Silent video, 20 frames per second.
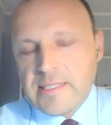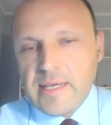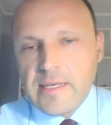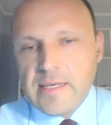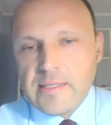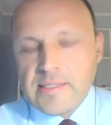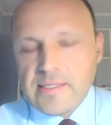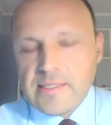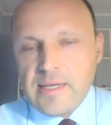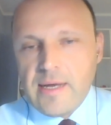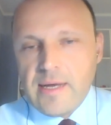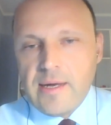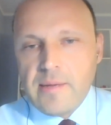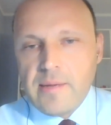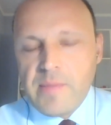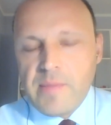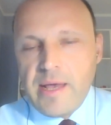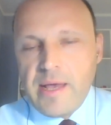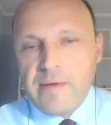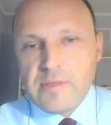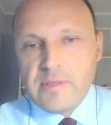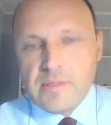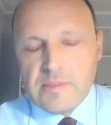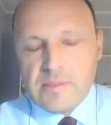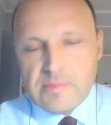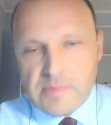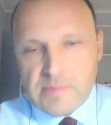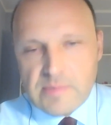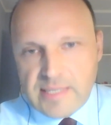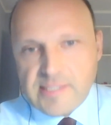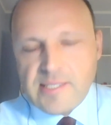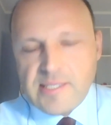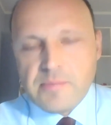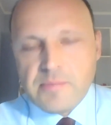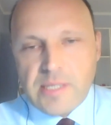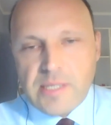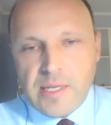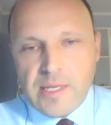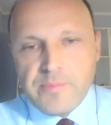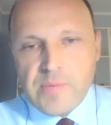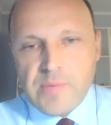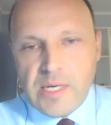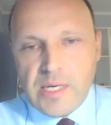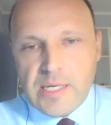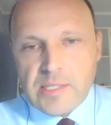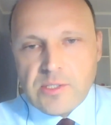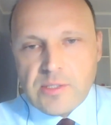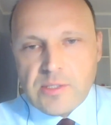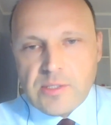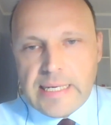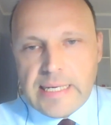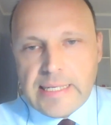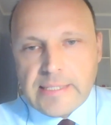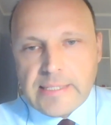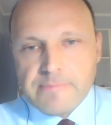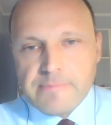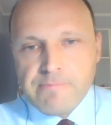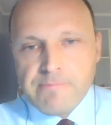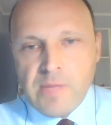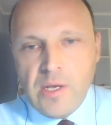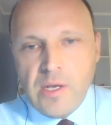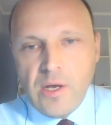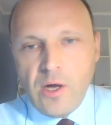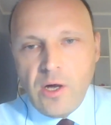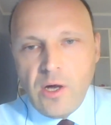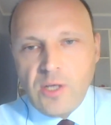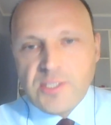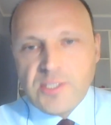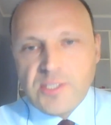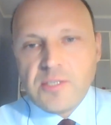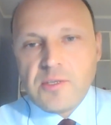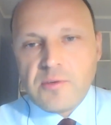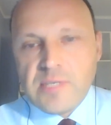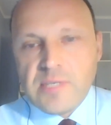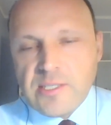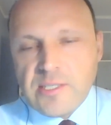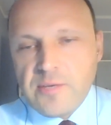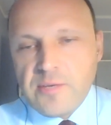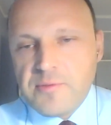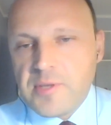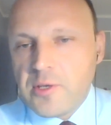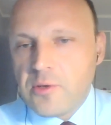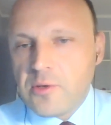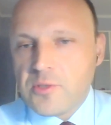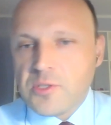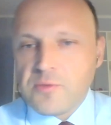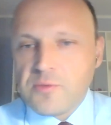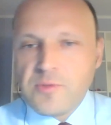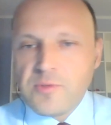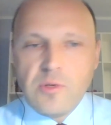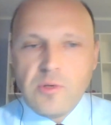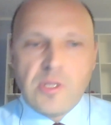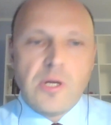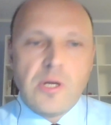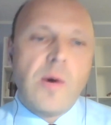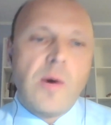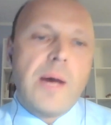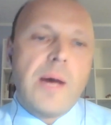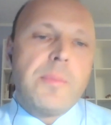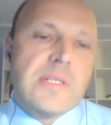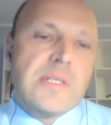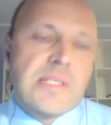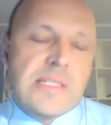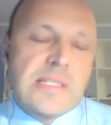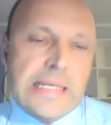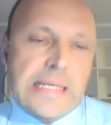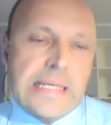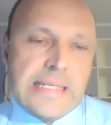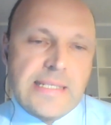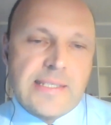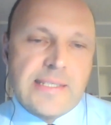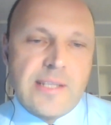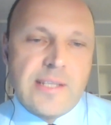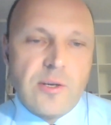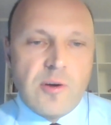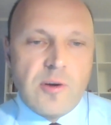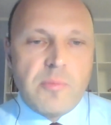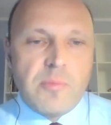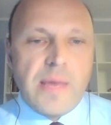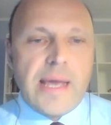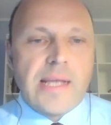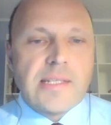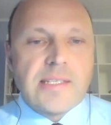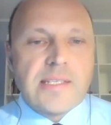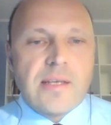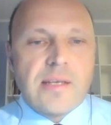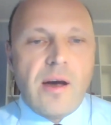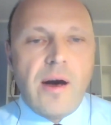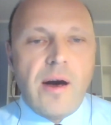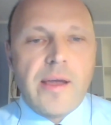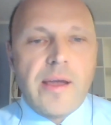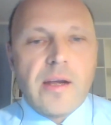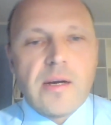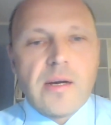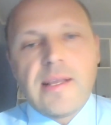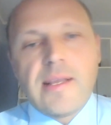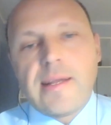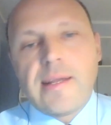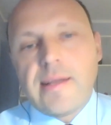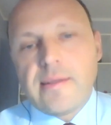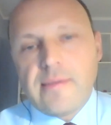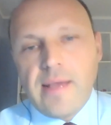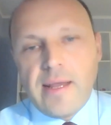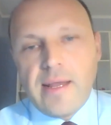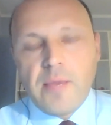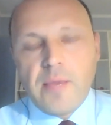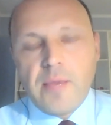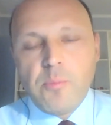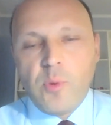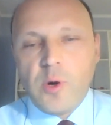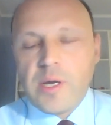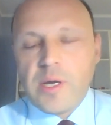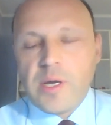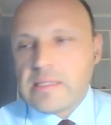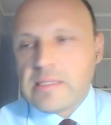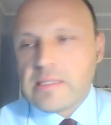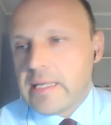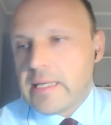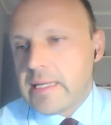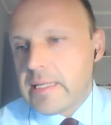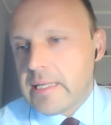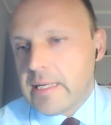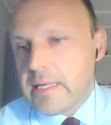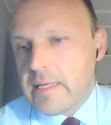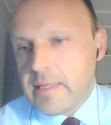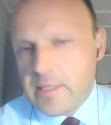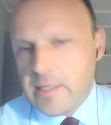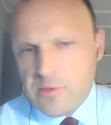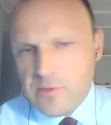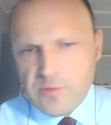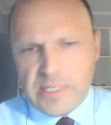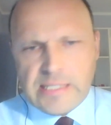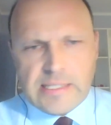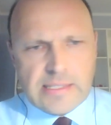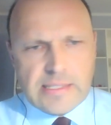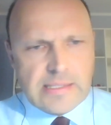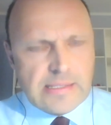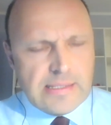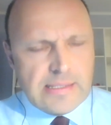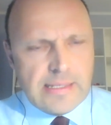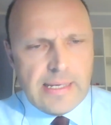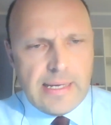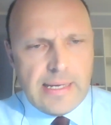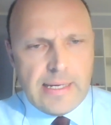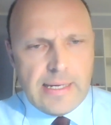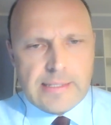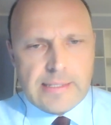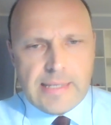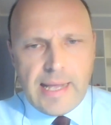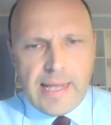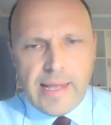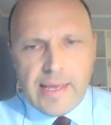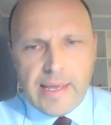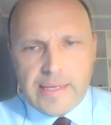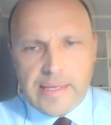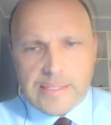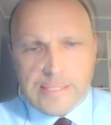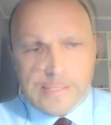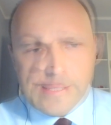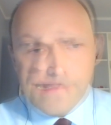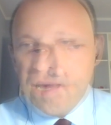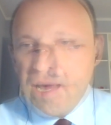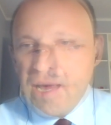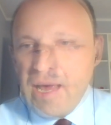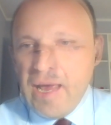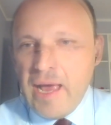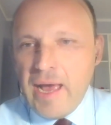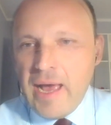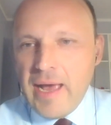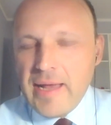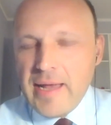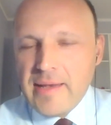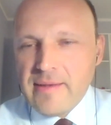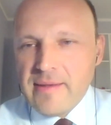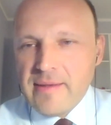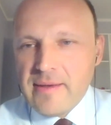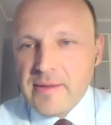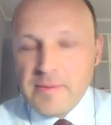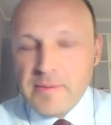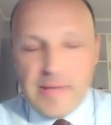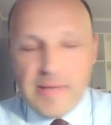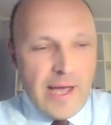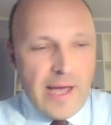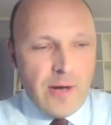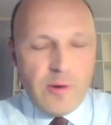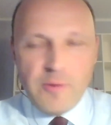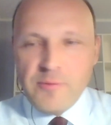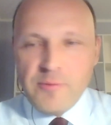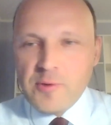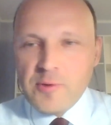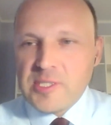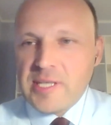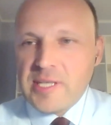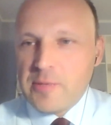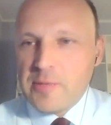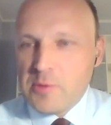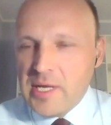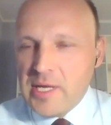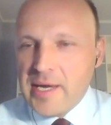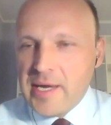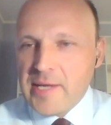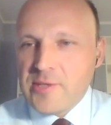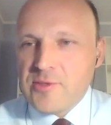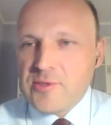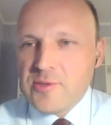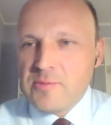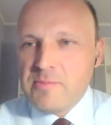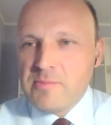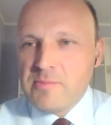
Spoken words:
is a testimony to that. Also, the risk of the use of nuclear weapons still remains higher than at any point in recent decades. And now, of course, I would like to